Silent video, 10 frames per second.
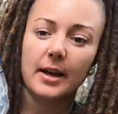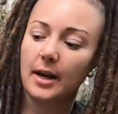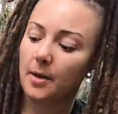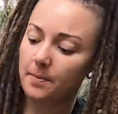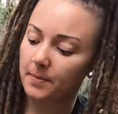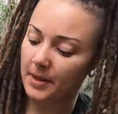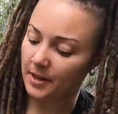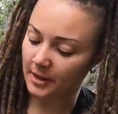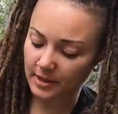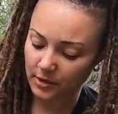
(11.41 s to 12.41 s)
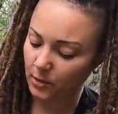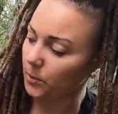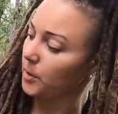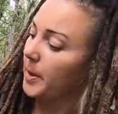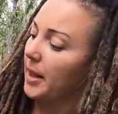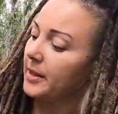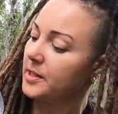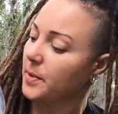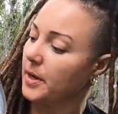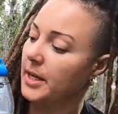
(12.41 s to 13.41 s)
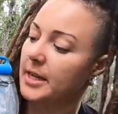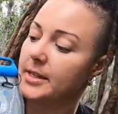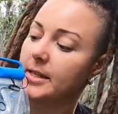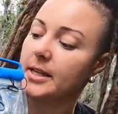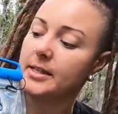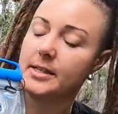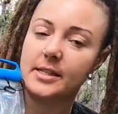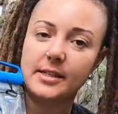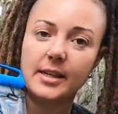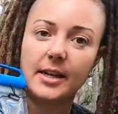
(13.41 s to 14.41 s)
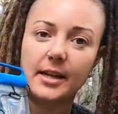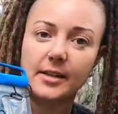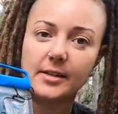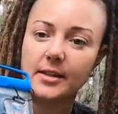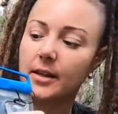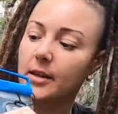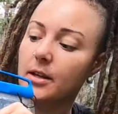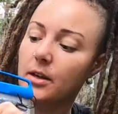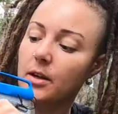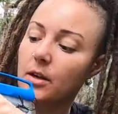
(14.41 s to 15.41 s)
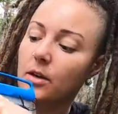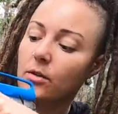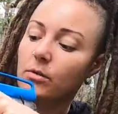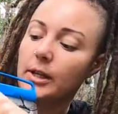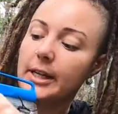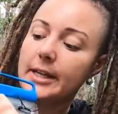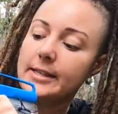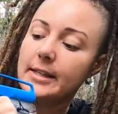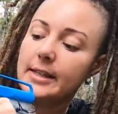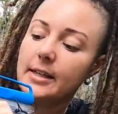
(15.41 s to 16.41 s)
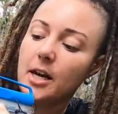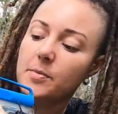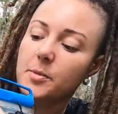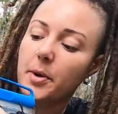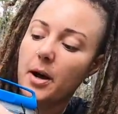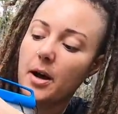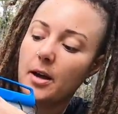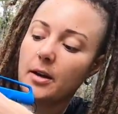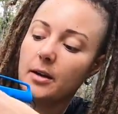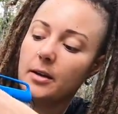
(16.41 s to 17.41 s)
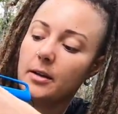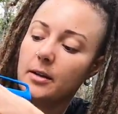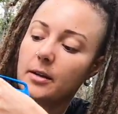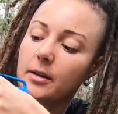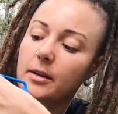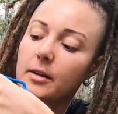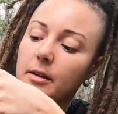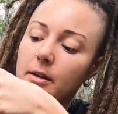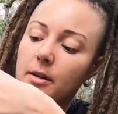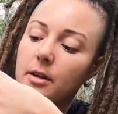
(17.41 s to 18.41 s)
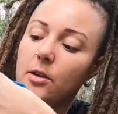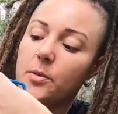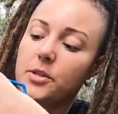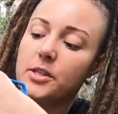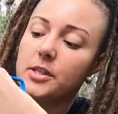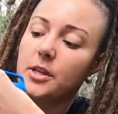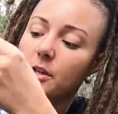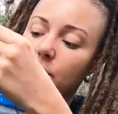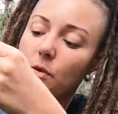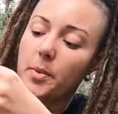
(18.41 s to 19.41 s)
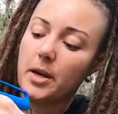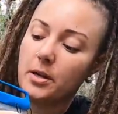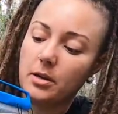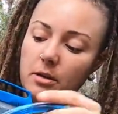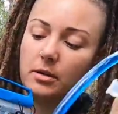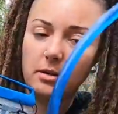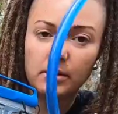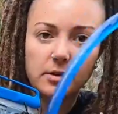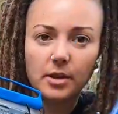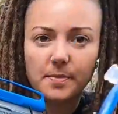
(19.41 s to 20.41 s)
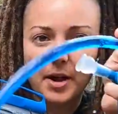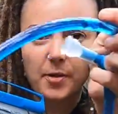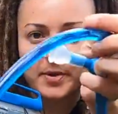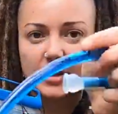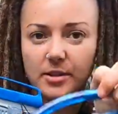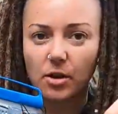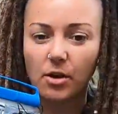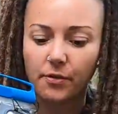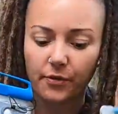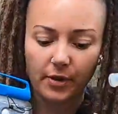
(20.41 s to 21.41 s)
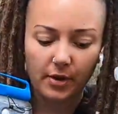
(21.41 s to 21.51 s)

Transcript: Um, and the thing that's cool about this one is it disconnects really easily. It comes apart, you know, with just the touch of a button. So the mouthpiece is off.